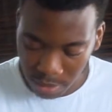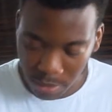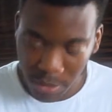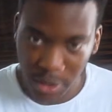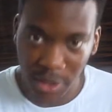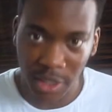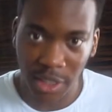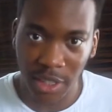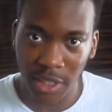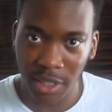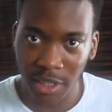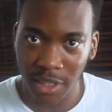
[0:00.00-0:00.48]
But
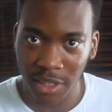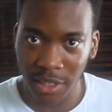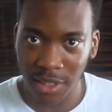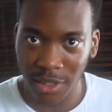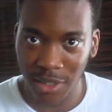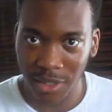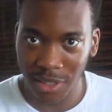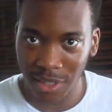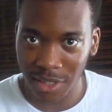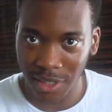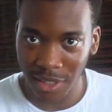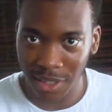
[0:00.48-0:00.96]
yeah,
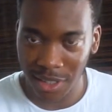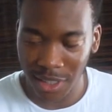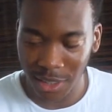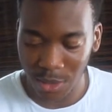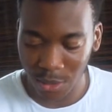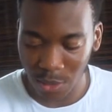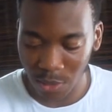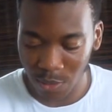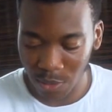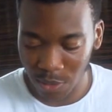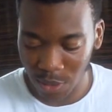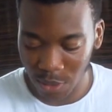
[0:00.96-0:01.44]
that's
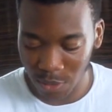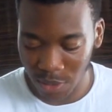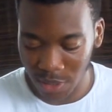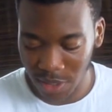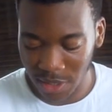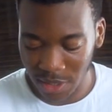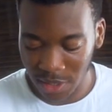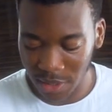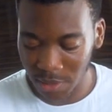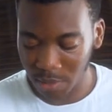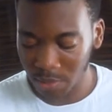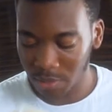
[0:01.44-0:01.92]
what we got
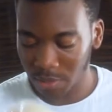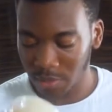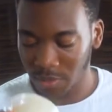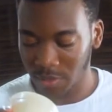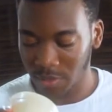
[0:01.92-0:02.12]
right there.